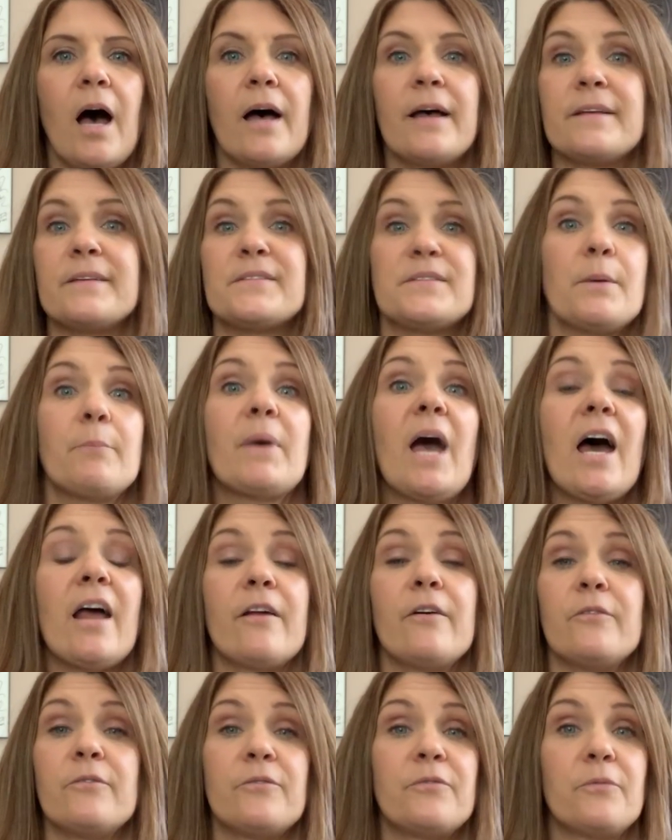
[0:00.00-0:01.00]
some kind
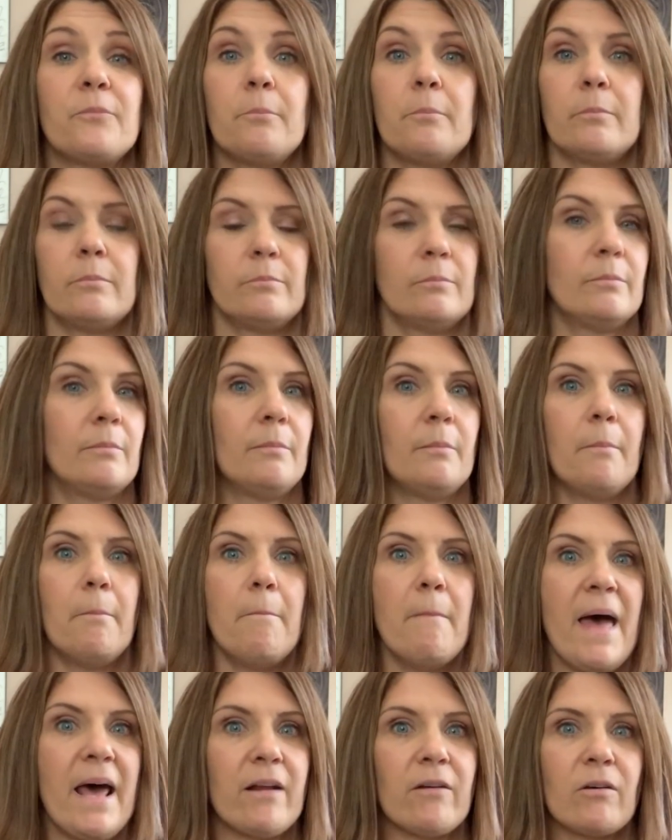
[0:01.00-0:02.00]
of
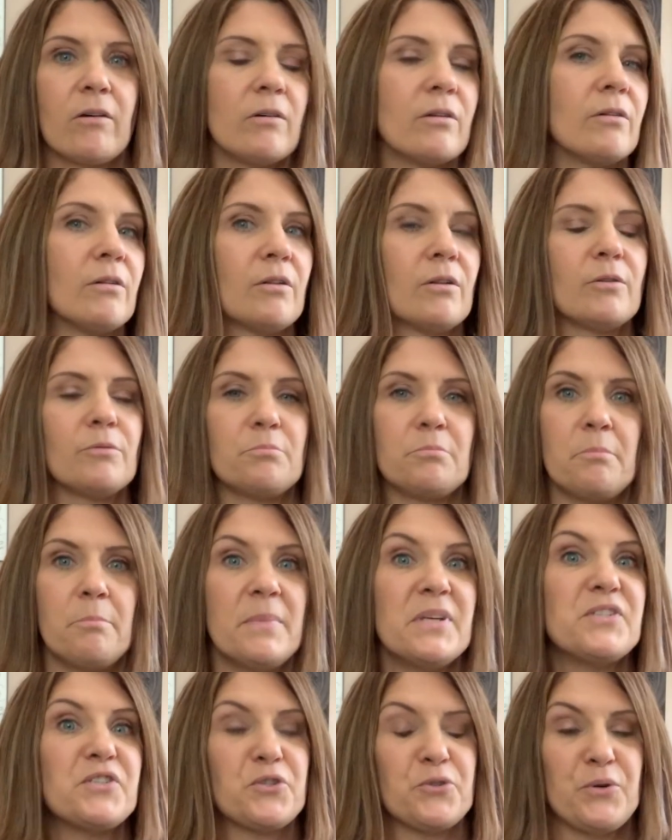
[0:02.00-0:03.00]
medical
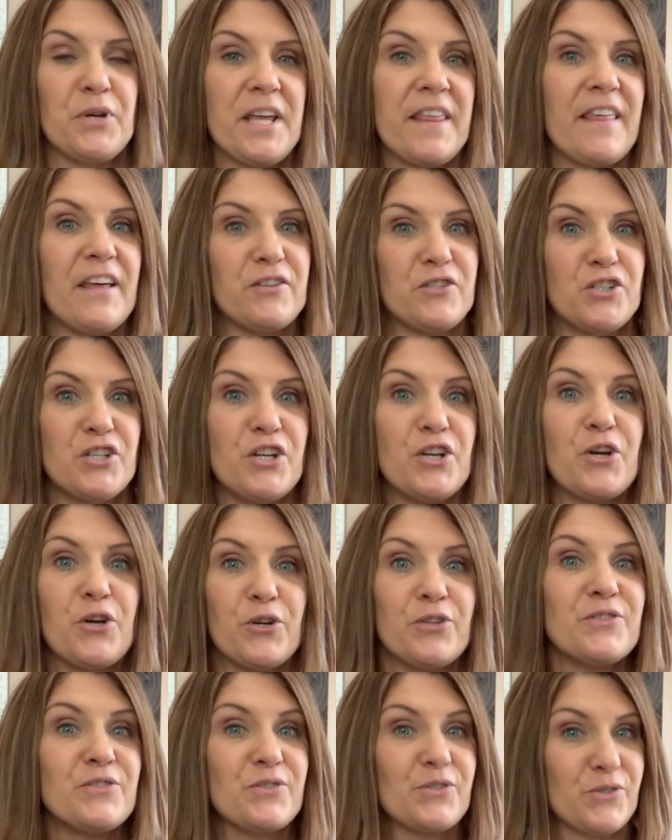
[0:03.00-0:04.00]
mystery that she
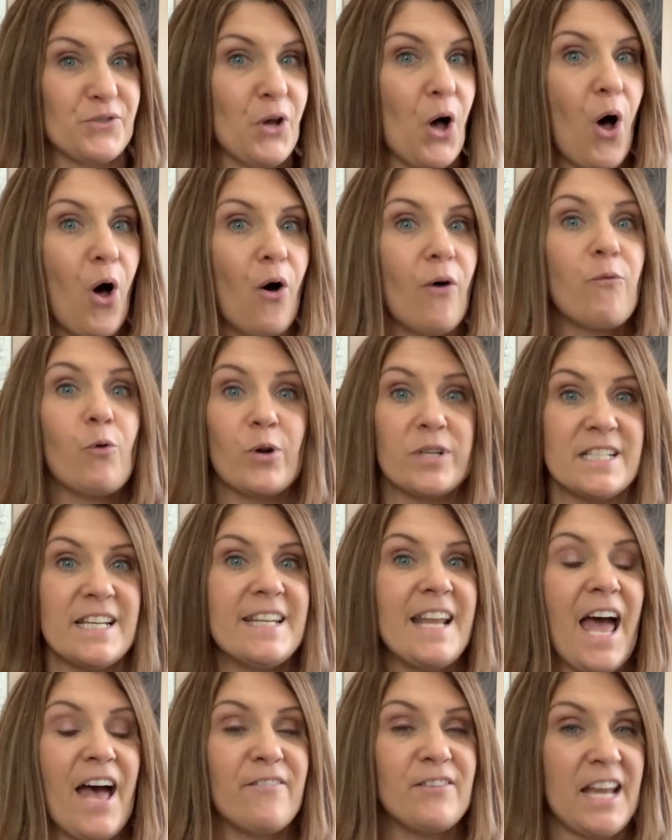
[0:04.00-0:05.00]
couldn't solve or
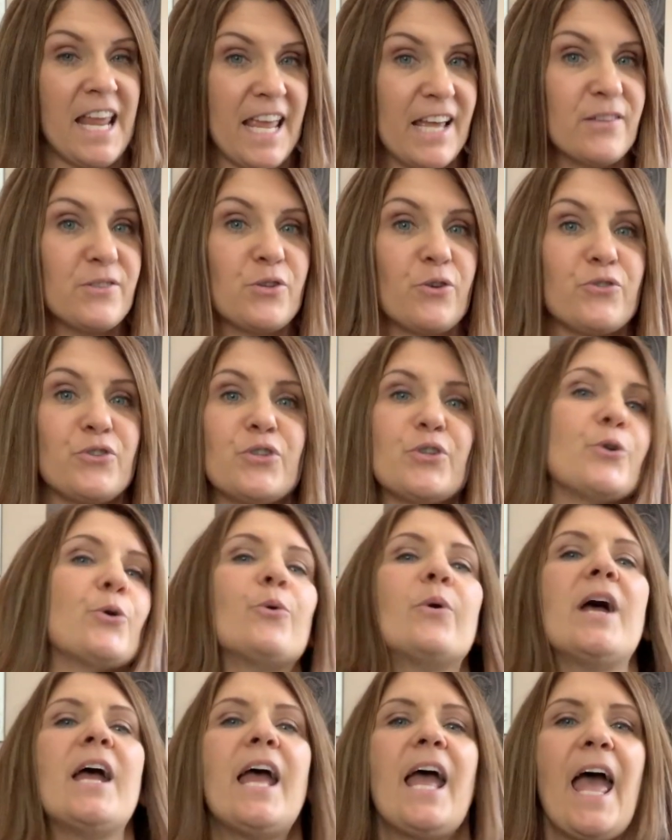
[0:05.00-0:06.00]
didn't have an answer
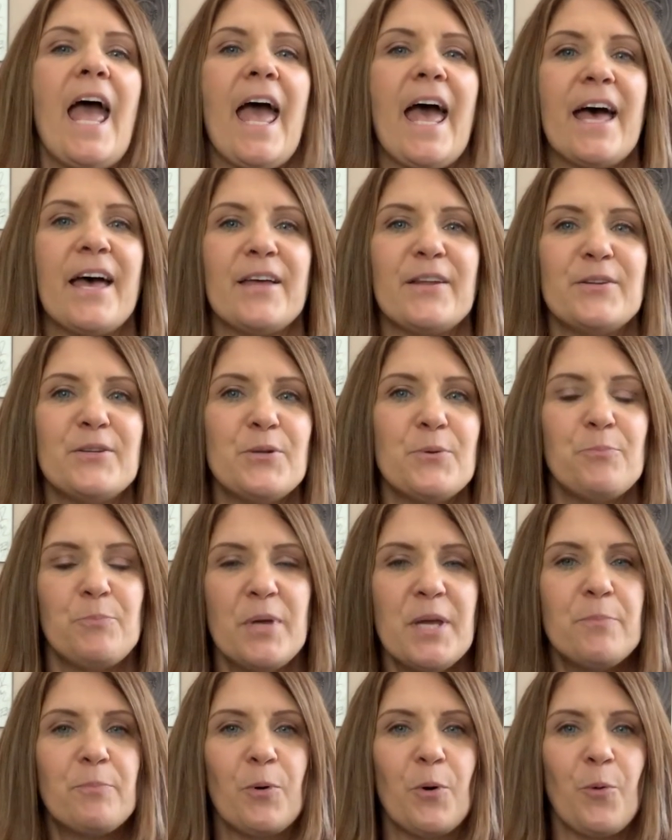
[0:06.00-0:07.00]
to, and
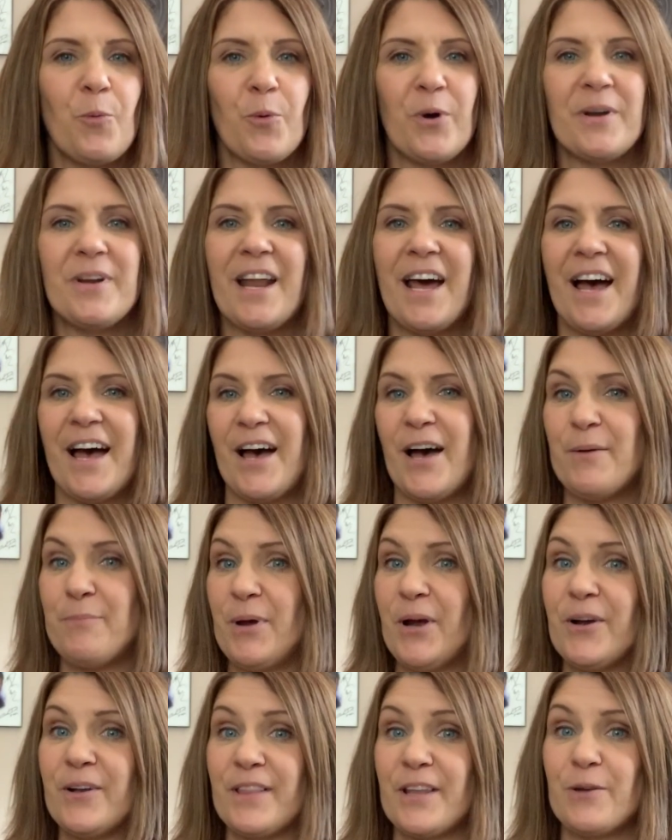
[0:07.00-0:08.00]
people would
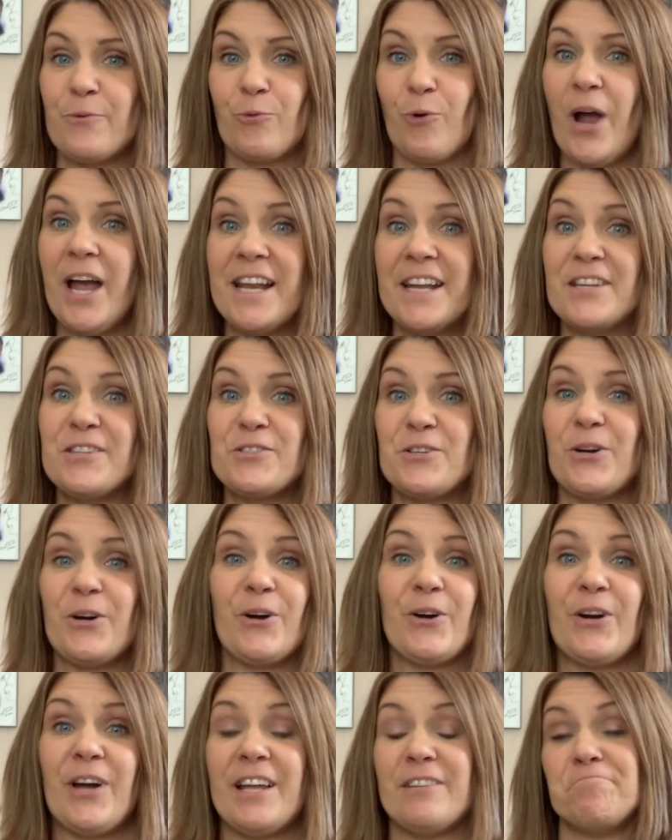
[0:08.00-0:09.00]
apparently write into
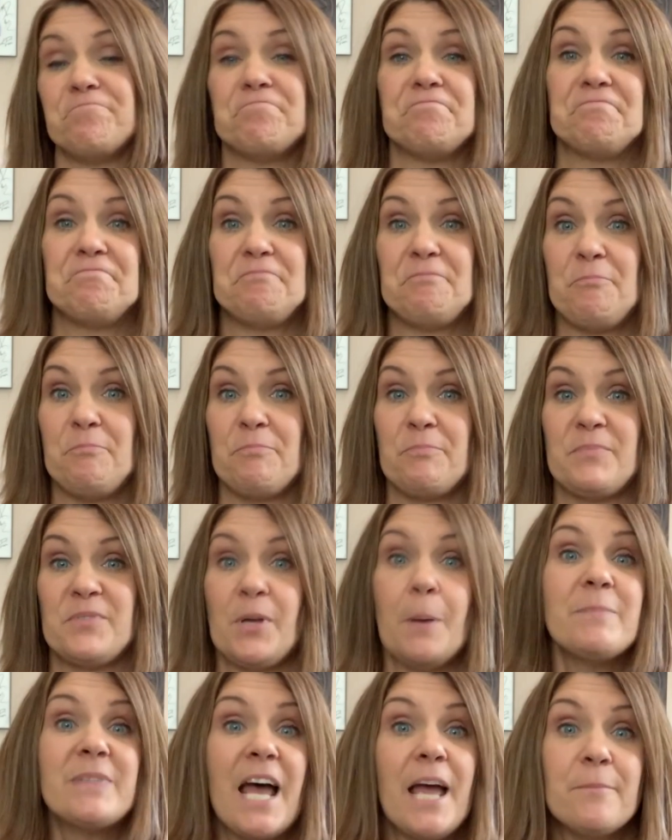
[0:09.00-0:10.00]
her and
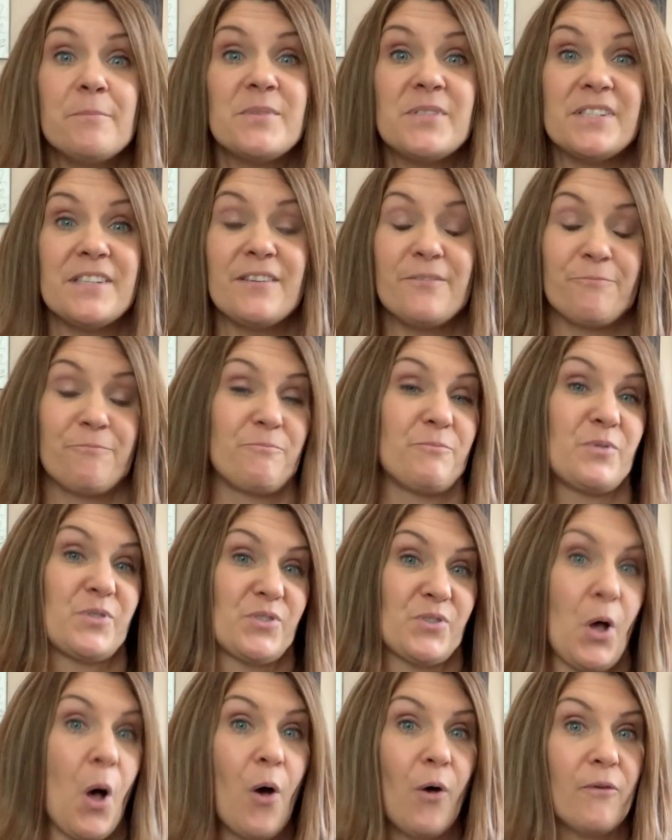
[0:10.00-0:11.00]
sometimes
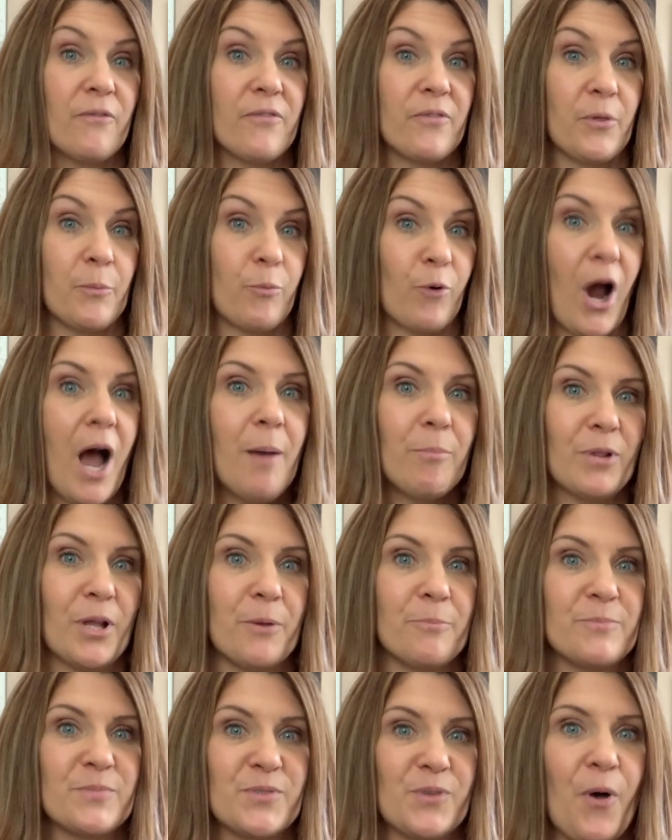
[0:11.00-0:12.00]
solve the
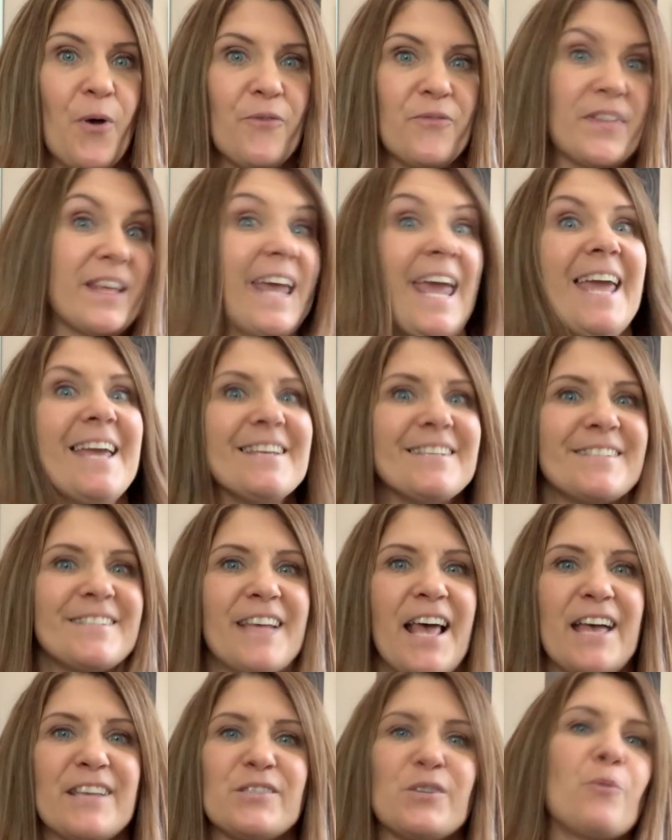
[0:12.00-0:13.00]
problem, solve the case,
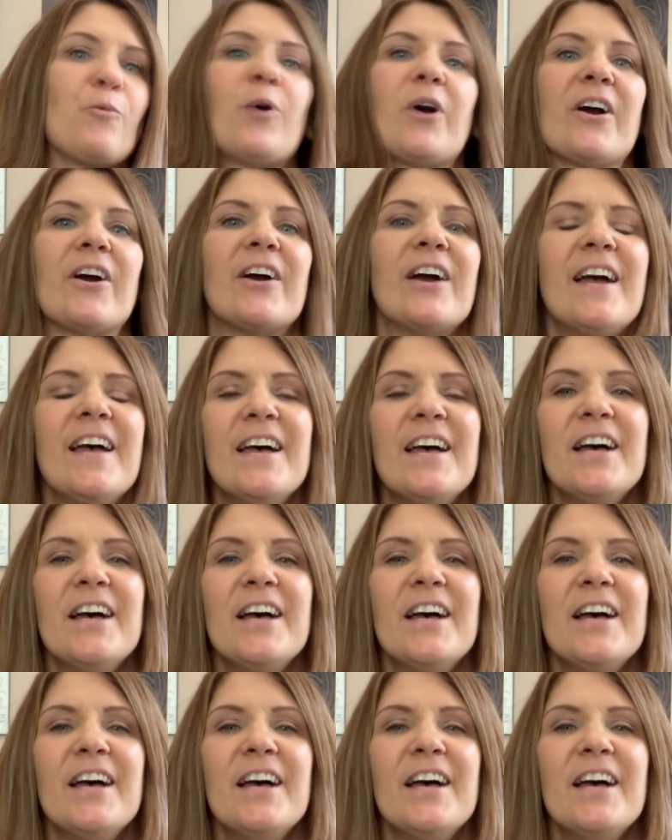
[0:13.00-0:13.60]
as it were.